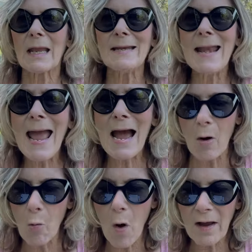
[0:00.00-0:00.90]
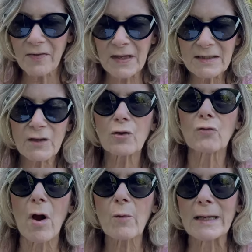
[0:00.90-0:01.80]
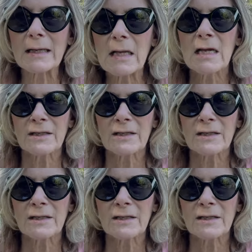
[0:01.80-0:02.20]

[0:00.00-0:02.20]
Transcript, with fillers: now while things are growing